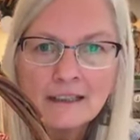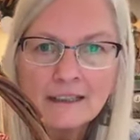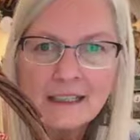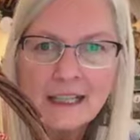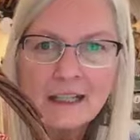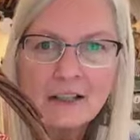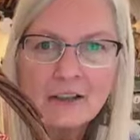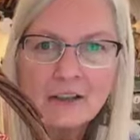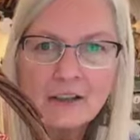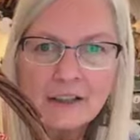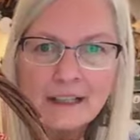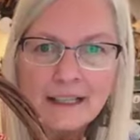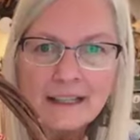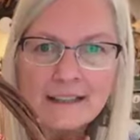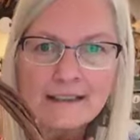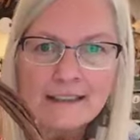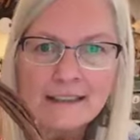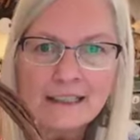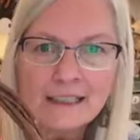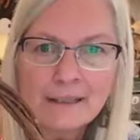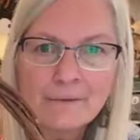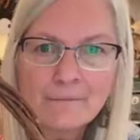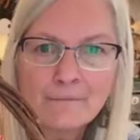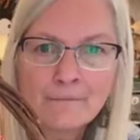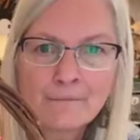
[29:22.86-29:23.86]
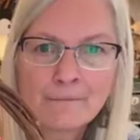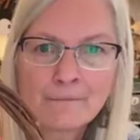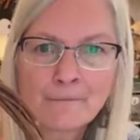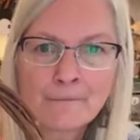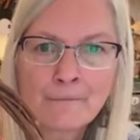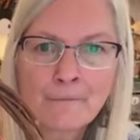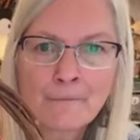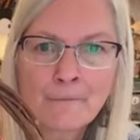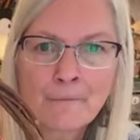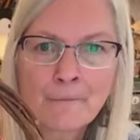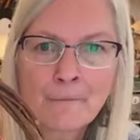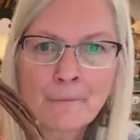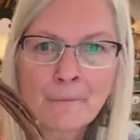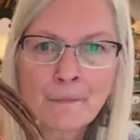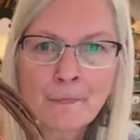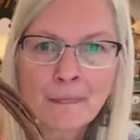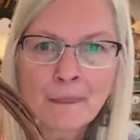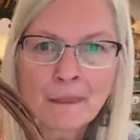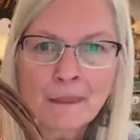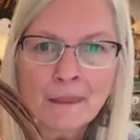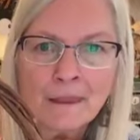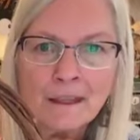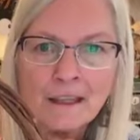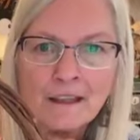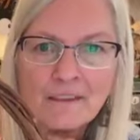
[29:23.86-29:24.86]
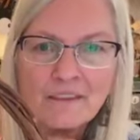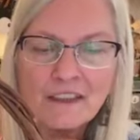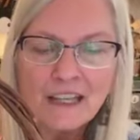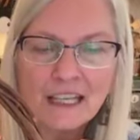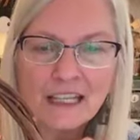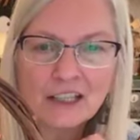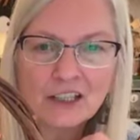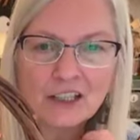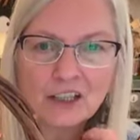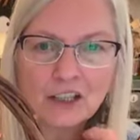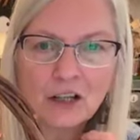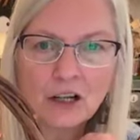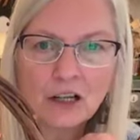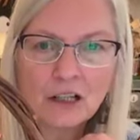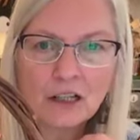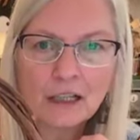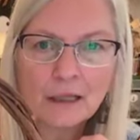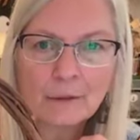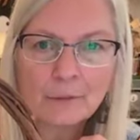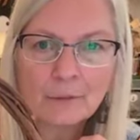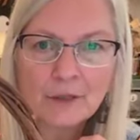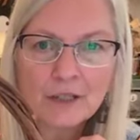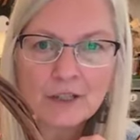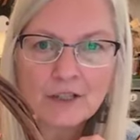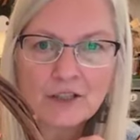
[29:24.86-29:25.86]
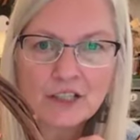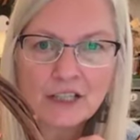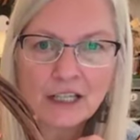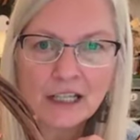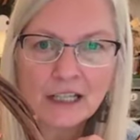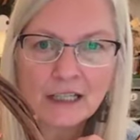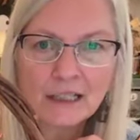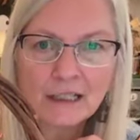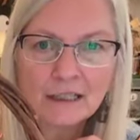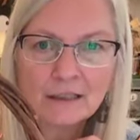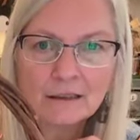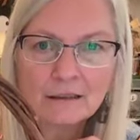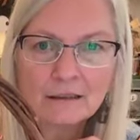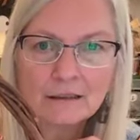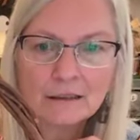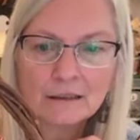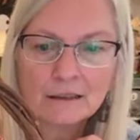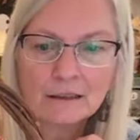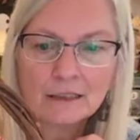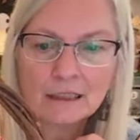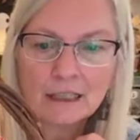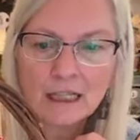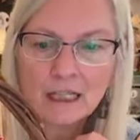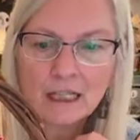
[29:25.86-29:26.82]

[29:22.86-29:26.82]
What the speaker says: Isn't that crazy? Thank you all. I appreciate it.